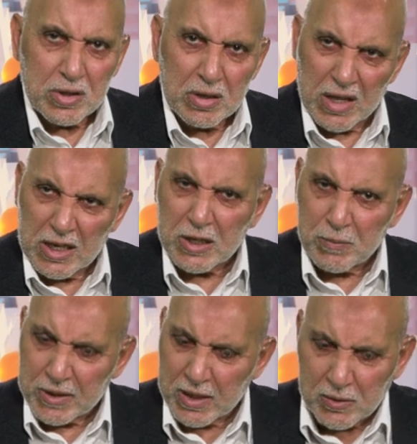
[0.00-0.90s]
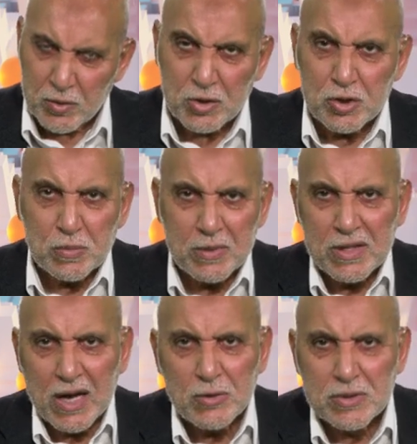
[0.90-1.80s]
call it Laylatul Bina, we are going to
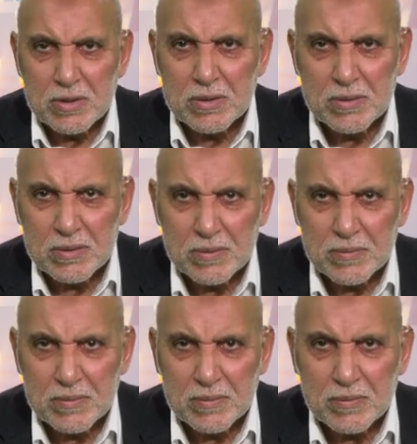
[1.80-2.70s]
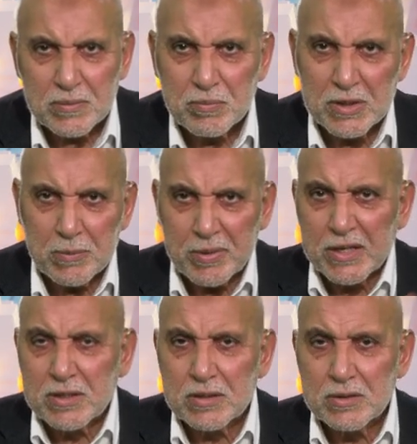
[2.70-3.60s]
build a house, build the
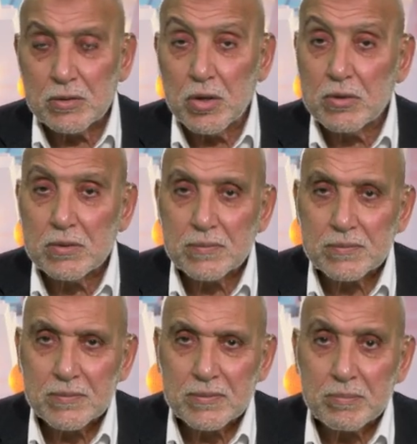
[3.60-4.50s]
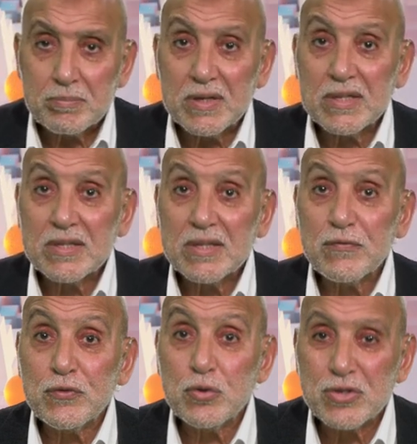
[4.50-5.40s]
bricks? No, build
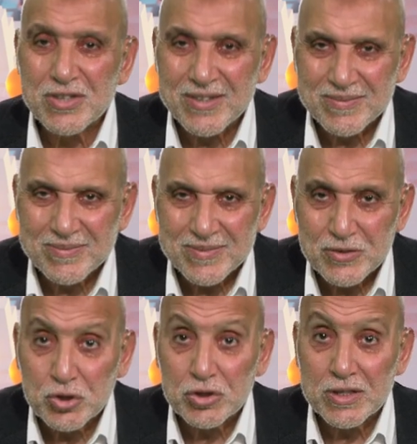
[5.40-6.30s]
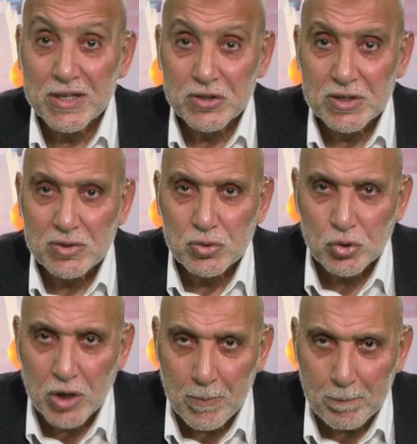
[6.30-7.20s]
future, generation
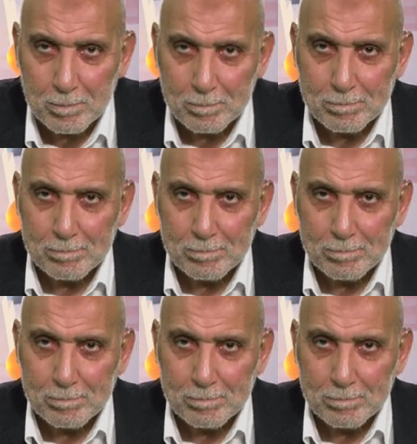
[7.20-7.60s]
to come.